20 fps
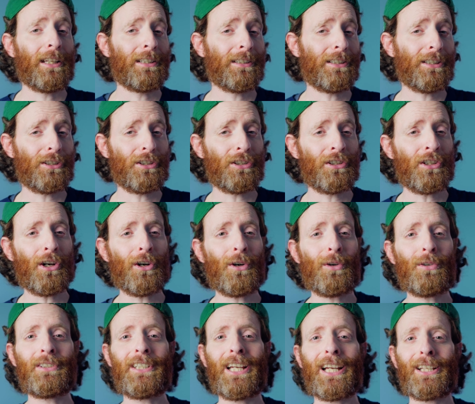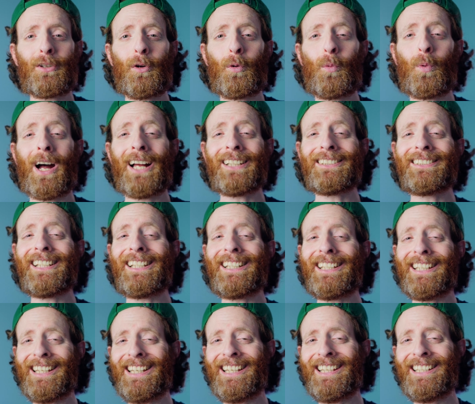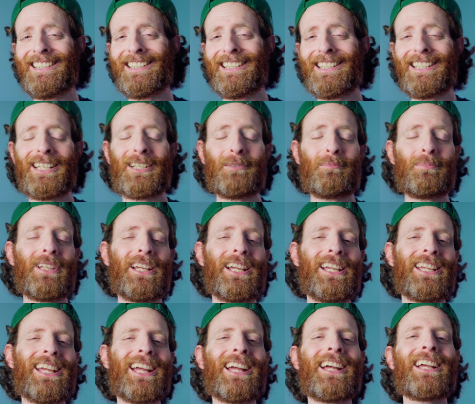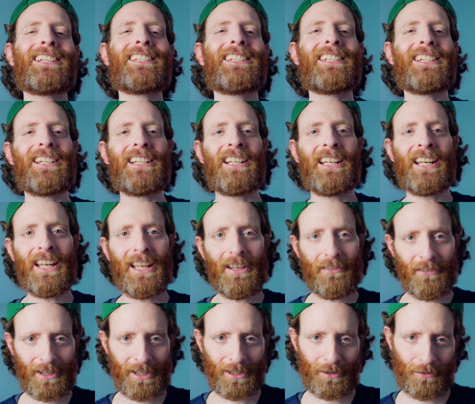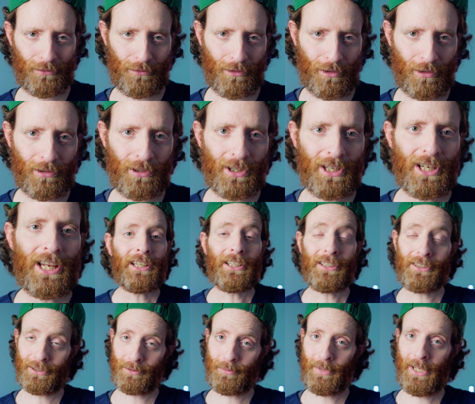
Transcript: And did you know that what they eat can play a significant role in their